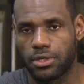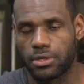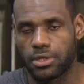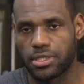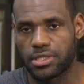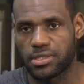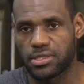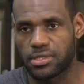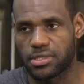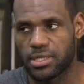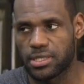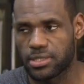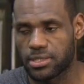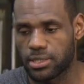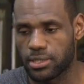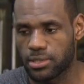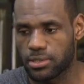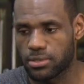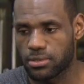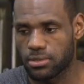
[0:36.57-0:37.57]
his
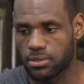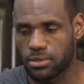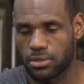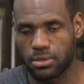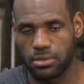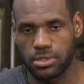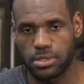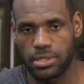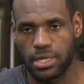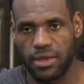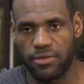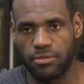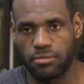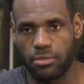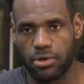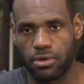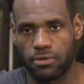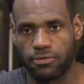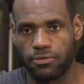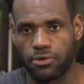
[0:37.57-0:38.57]
statistics. Just having
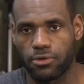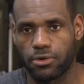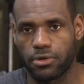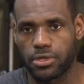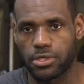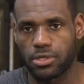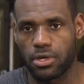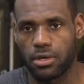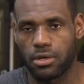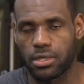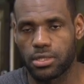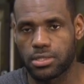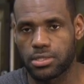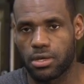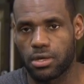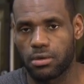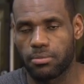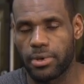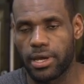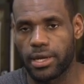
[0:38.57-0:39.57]
him on the floor is all. He's
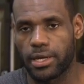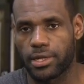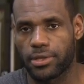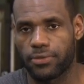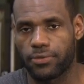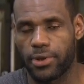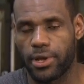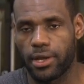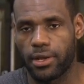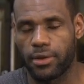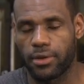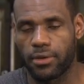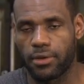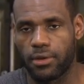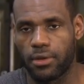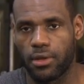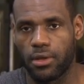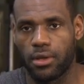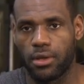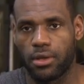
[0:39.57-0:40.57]
an automatic threat. And,
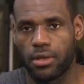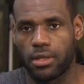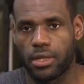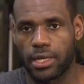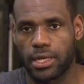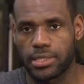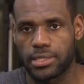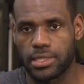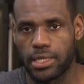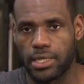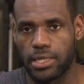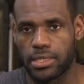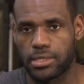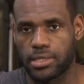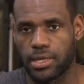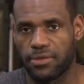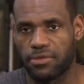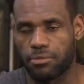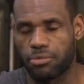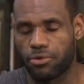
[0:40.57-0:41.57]
like I said, he
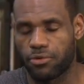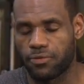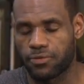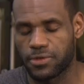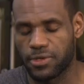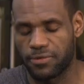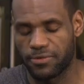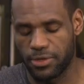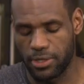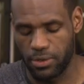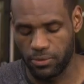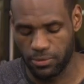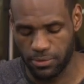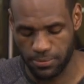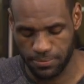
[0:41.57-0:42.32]
doesn't have to prove himself to anyone.